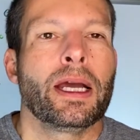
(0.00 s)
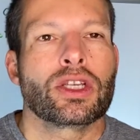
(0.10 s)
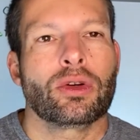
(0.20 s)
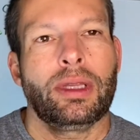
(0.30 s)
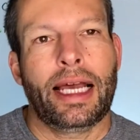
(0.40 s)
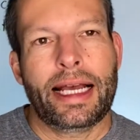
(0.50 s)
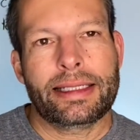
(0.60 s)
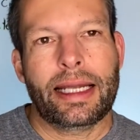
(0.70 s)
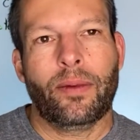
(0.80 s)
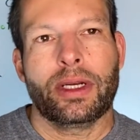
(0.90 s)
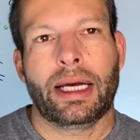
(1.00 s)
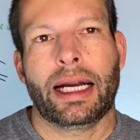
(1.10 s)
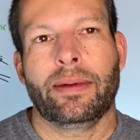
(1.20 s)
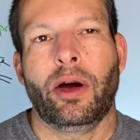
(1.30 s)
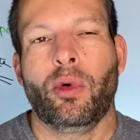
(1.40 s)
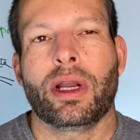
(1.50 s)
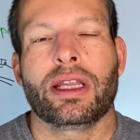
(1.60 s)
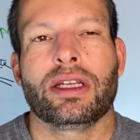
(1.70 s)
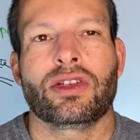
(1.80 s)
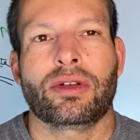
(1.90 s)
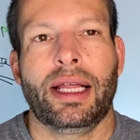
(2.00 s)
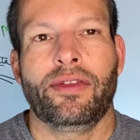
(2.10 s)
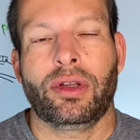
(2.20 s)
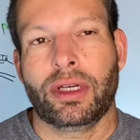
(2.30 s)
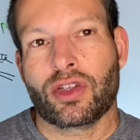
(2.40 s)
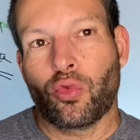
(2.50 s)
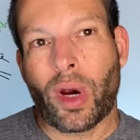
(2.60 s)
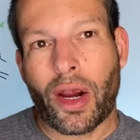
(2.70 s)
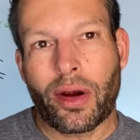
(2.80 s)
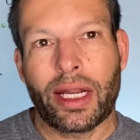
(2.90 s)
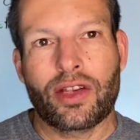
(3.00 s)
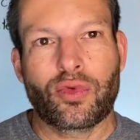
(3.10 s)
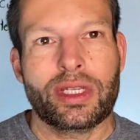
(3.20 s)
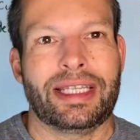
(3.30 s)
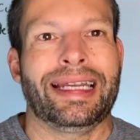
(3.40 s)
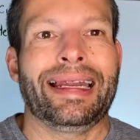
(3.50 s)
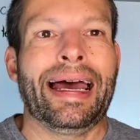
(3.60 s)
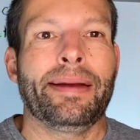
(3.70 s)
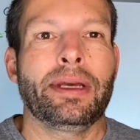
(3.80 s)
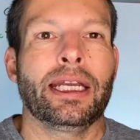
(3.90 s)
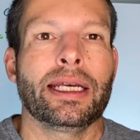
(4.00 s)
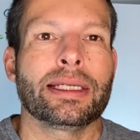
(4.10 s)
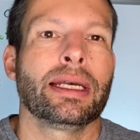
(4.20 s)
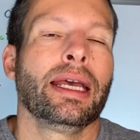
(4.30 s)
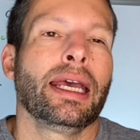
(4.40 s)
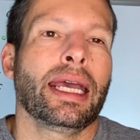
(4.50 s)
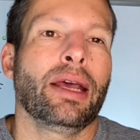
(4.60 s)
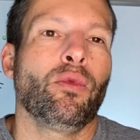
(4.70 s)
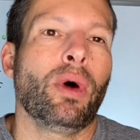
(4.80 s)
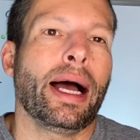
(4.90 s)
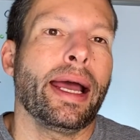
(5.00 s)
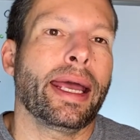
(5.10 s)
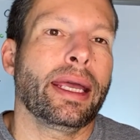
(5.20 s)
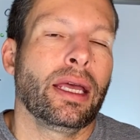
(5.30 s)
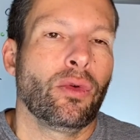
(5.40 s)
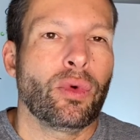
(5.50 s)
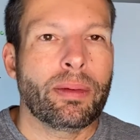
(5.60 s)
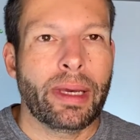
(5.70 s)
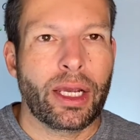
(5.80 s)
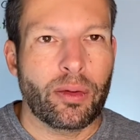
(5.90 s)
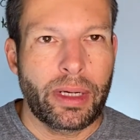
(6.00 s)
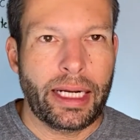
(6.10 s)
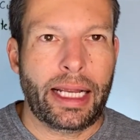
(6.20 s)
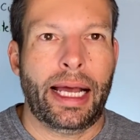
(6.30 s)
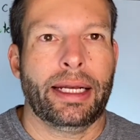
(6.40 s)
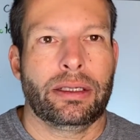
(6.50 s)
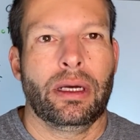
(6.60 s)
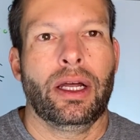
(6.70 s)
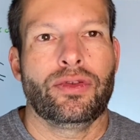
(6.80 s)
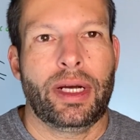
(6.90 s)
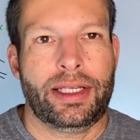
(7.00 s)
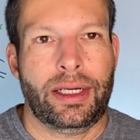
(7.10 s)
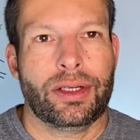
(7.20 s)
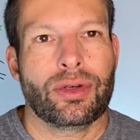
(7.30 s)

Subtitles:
So last time we talked about what the distal clavicle is, where it is, what the anatomy it is, and why we may or may not address it.